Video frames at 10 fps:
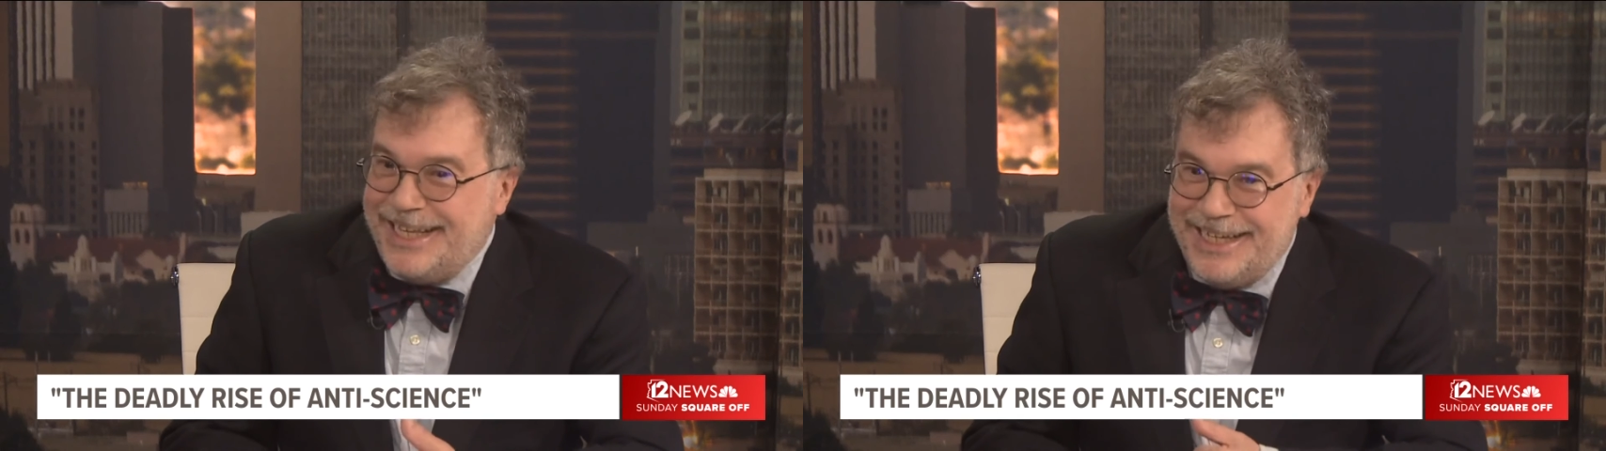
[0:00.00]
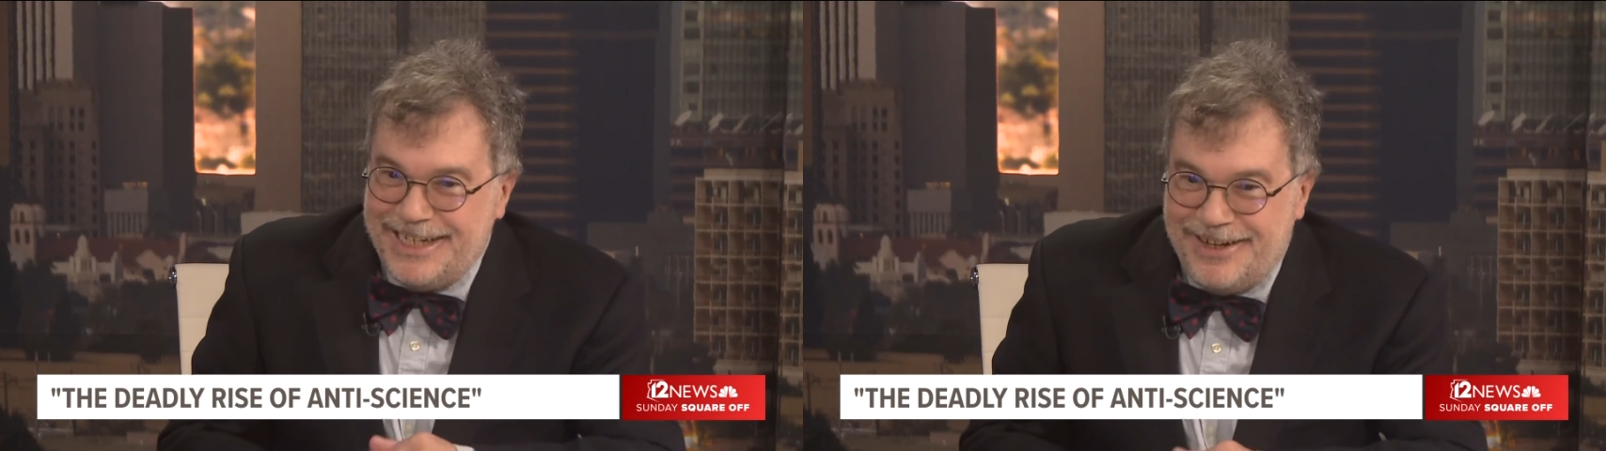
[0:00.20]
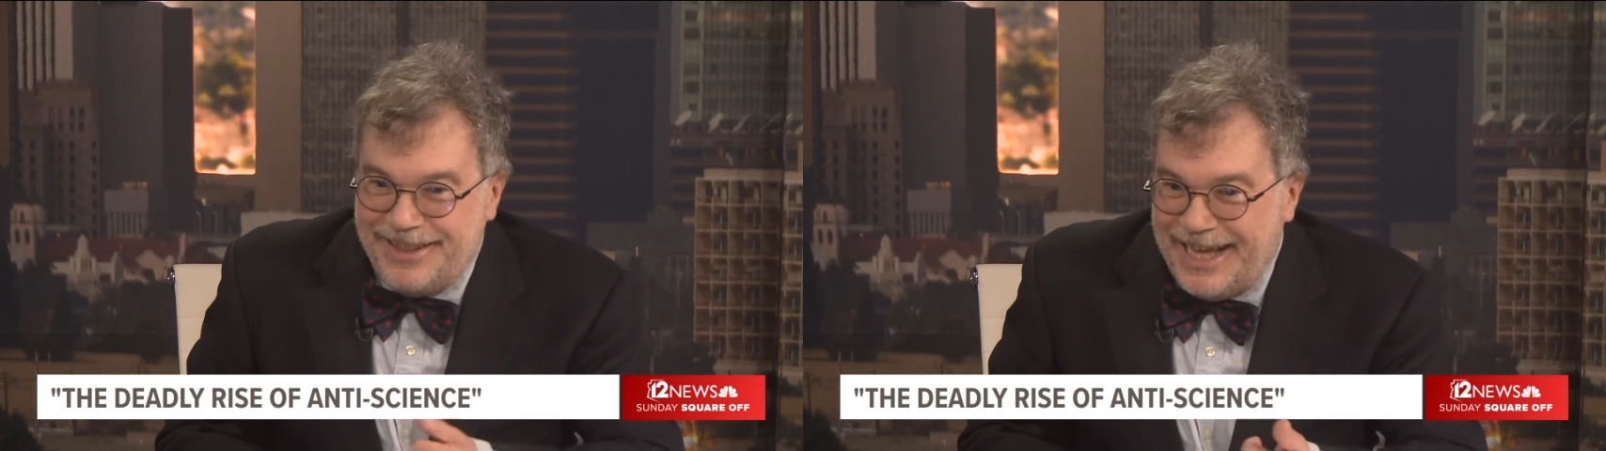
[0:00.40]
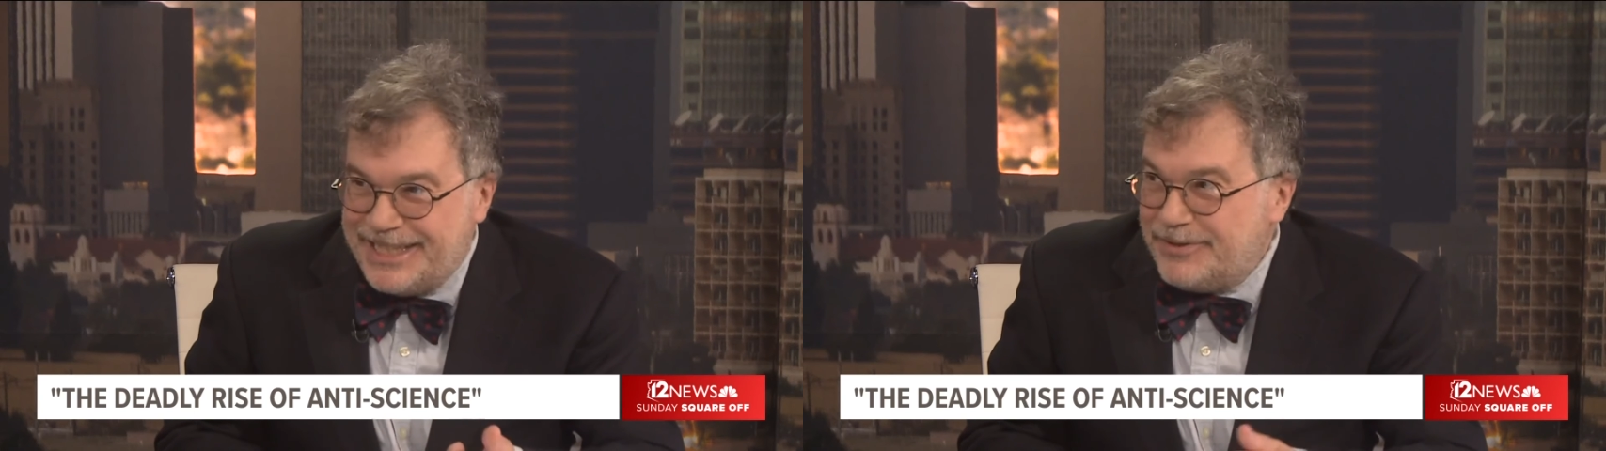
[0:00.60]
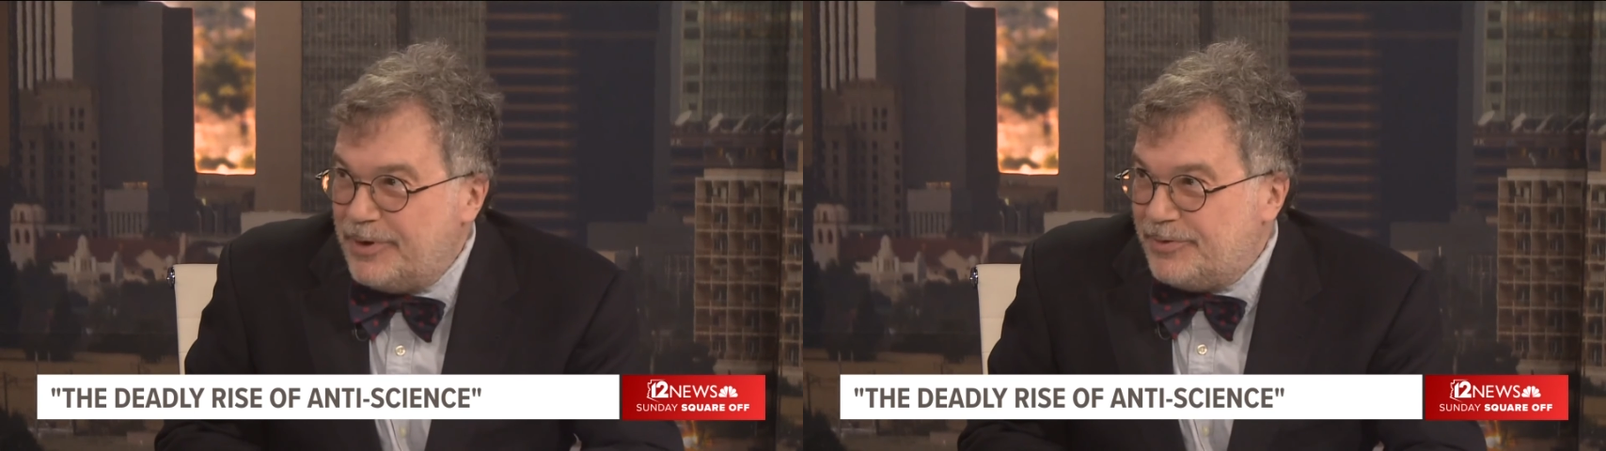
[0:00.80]
you know
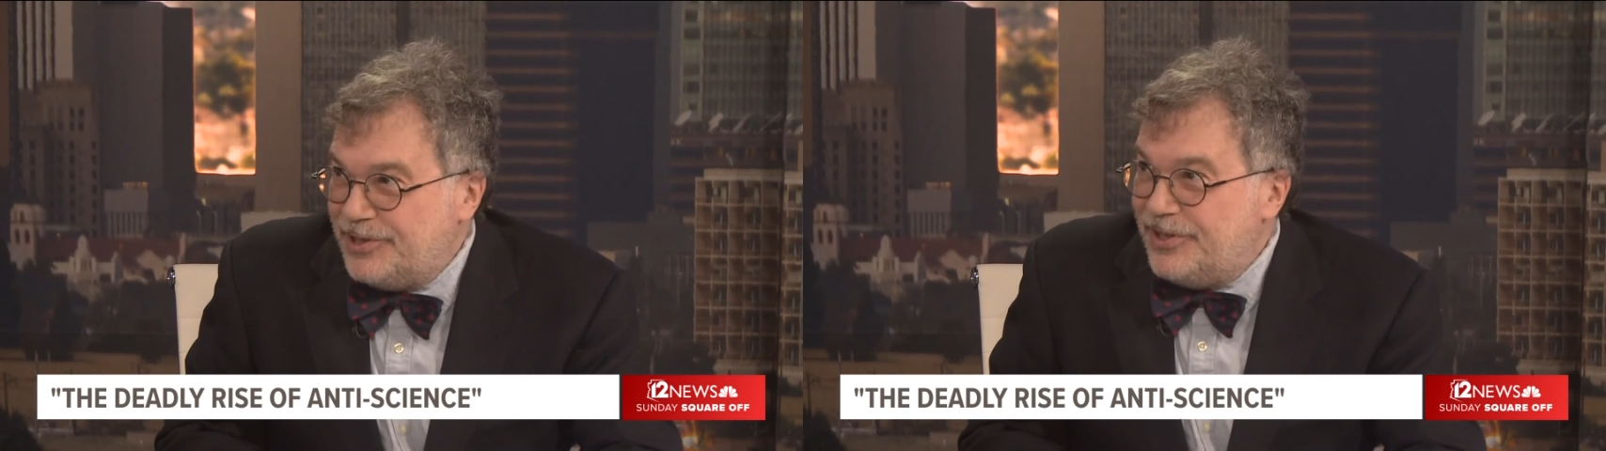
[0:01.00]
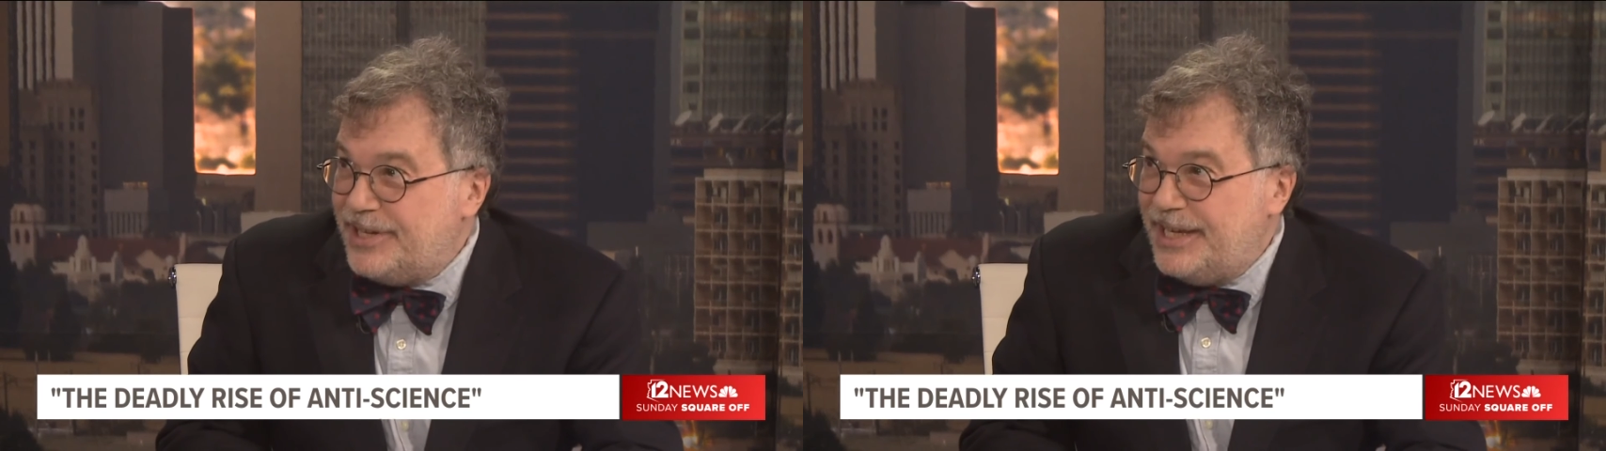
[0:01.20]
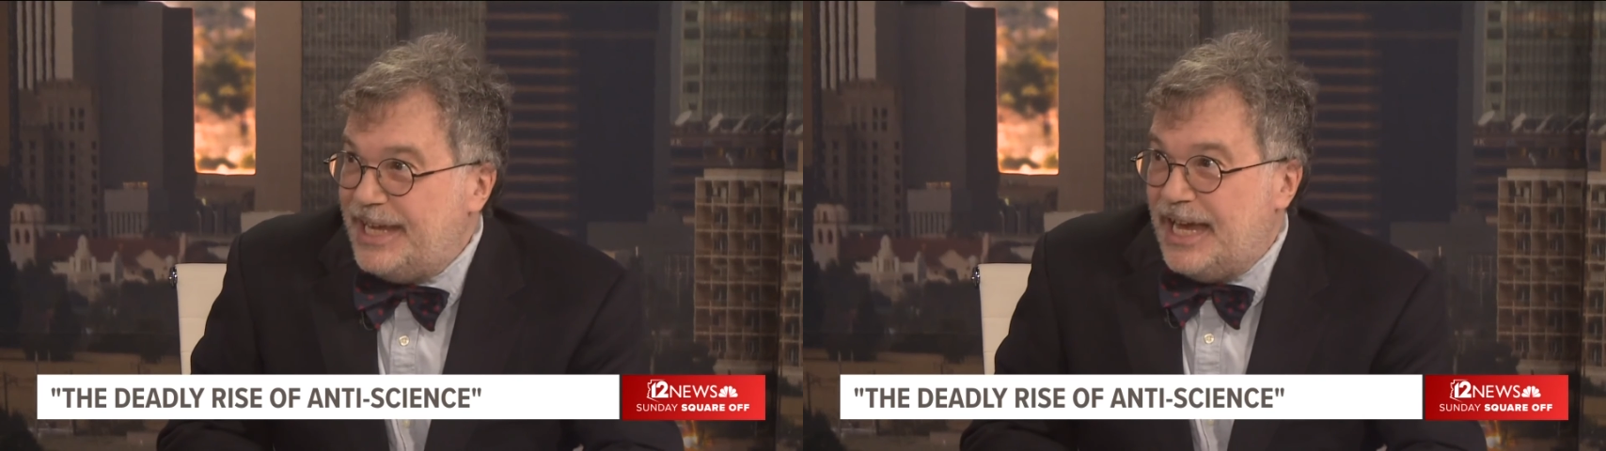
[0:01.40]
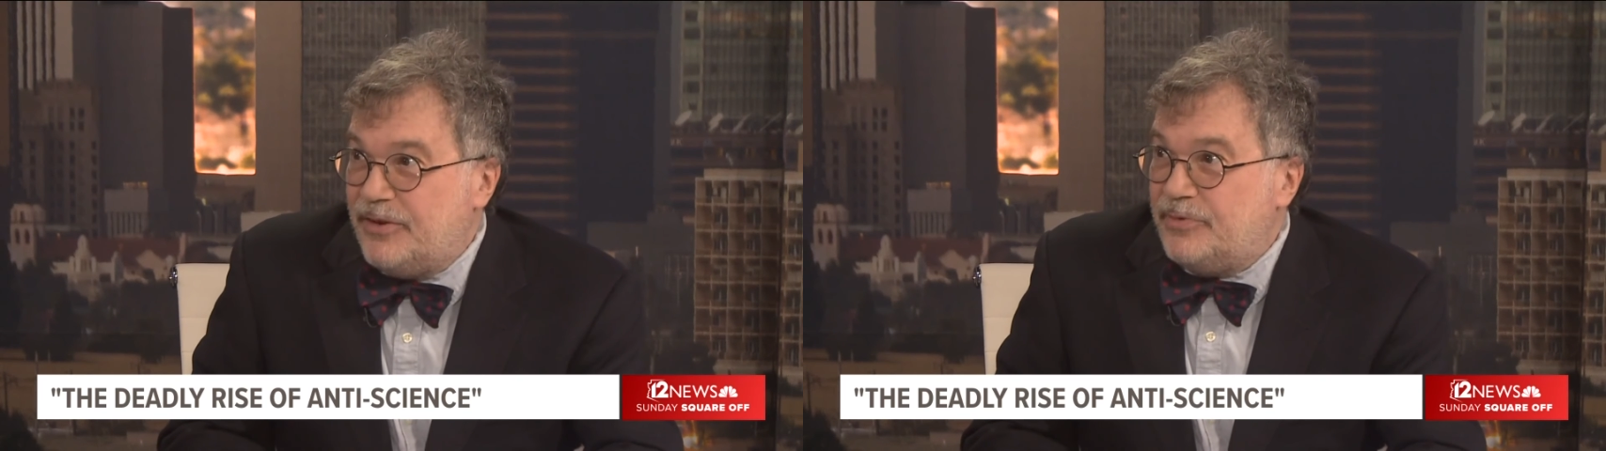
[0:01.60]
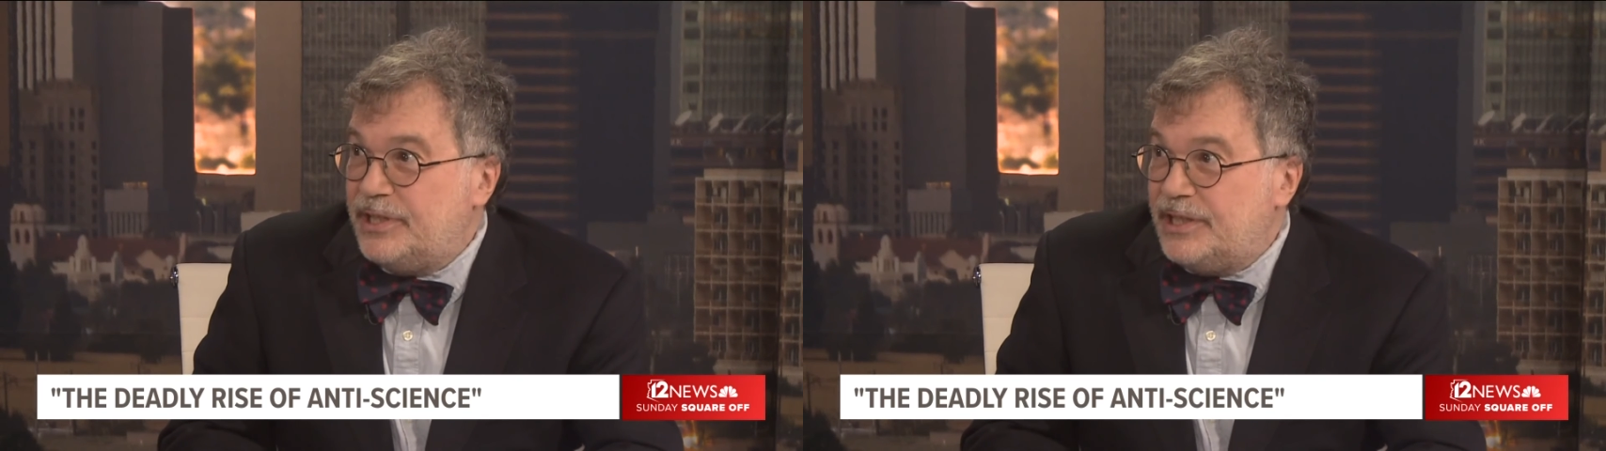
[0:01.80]
that's what we're looking
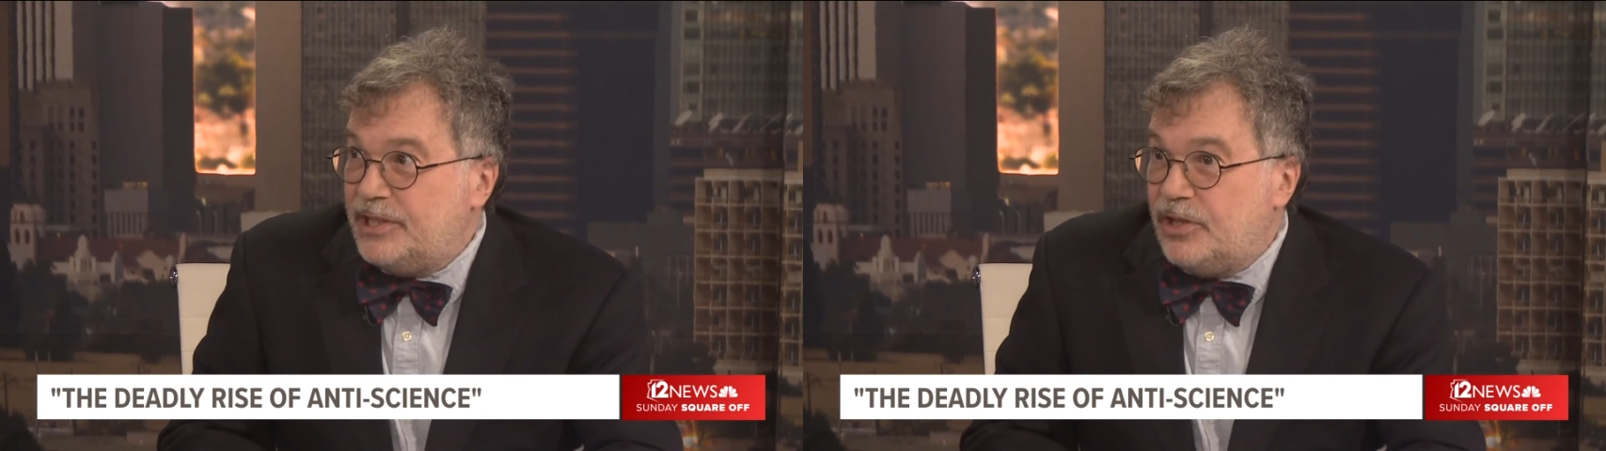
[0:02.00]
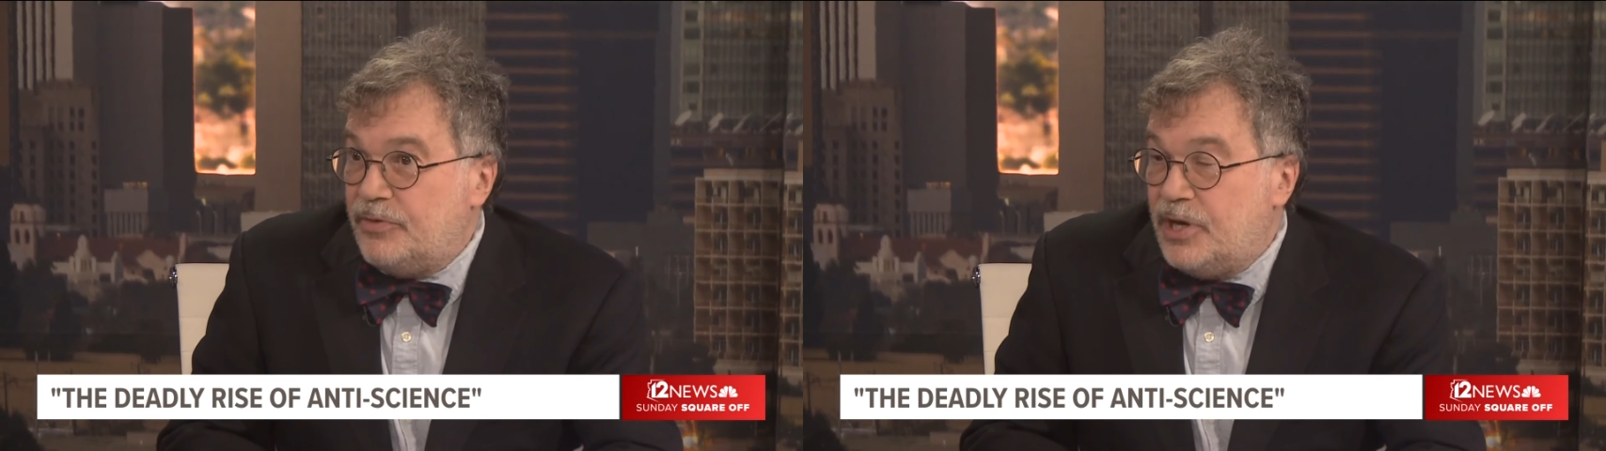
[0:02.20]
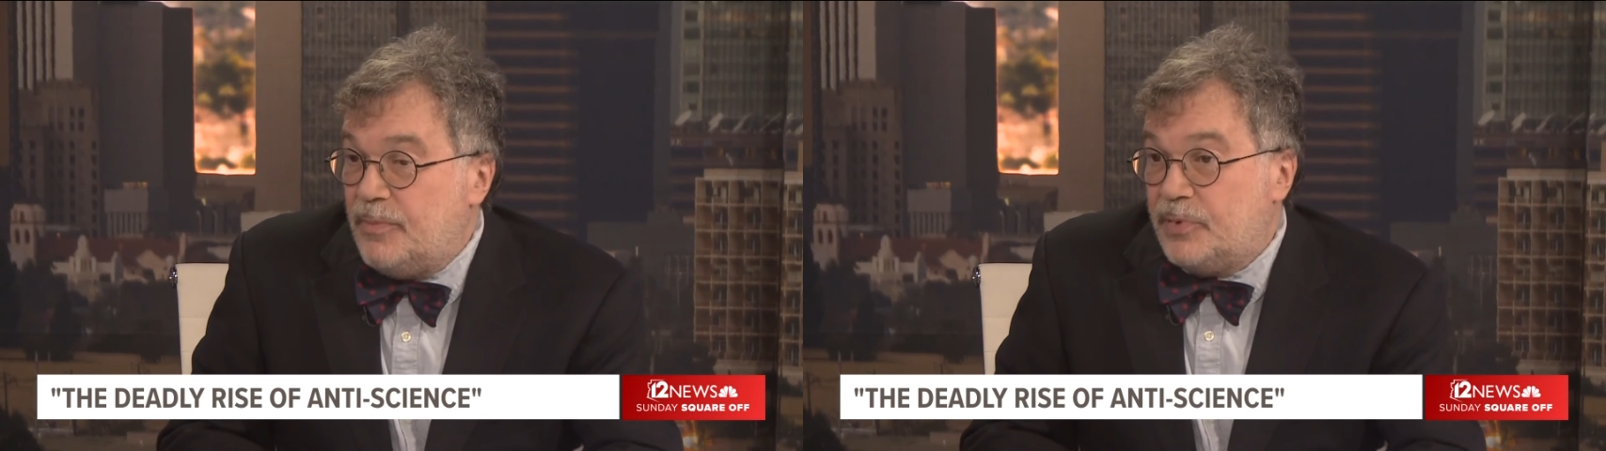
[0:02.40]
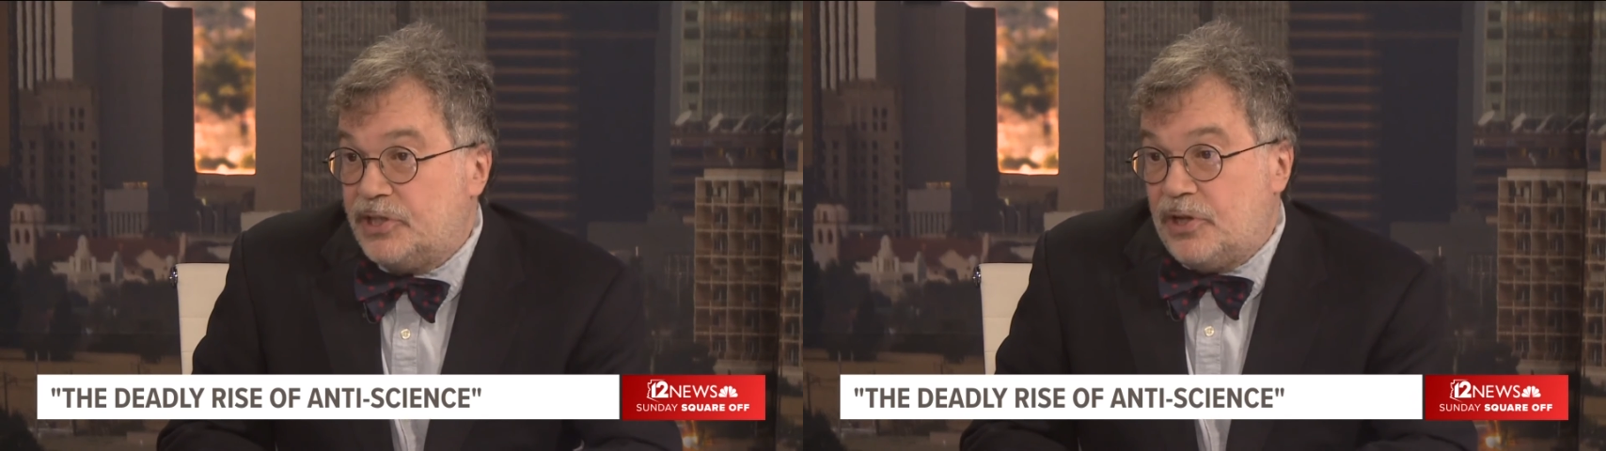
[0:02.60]
at really low numbers